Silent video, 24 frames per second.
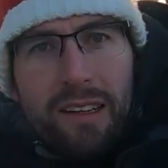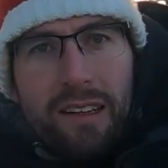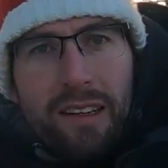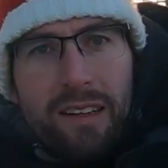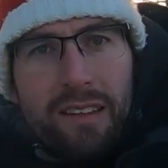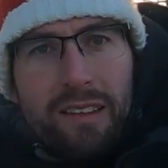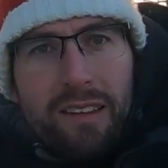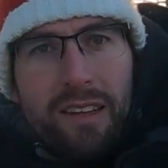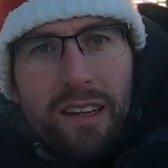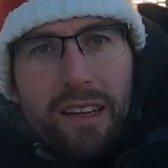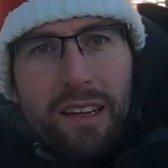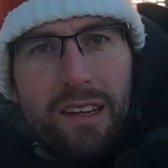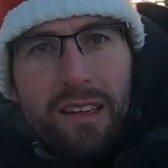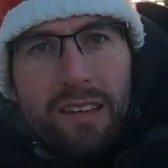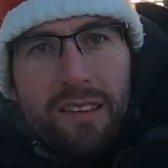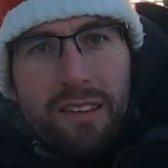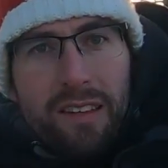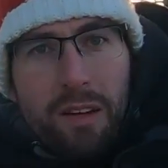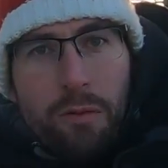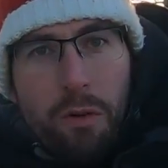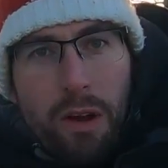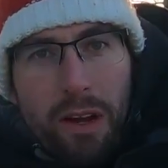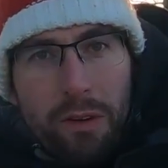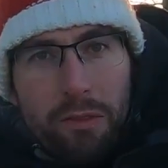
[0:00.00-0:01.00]
Let's
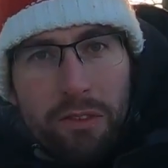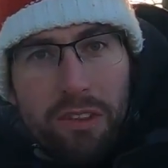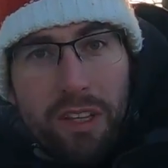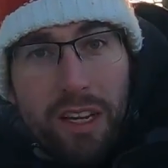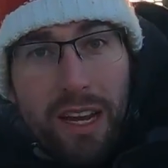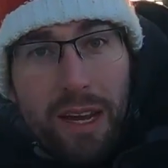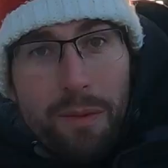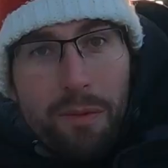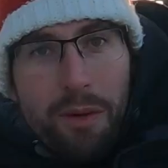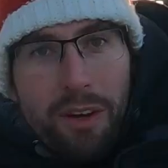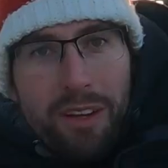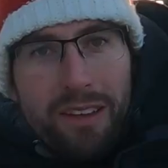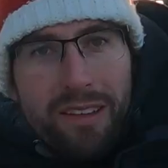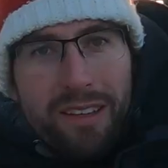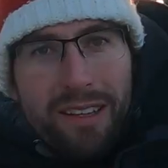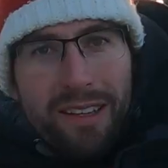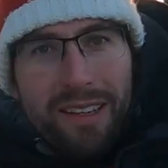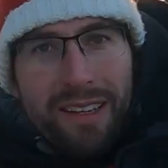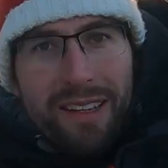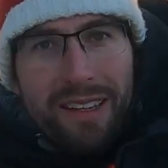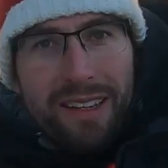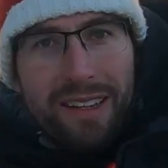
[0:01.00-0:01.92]
see what else today brings.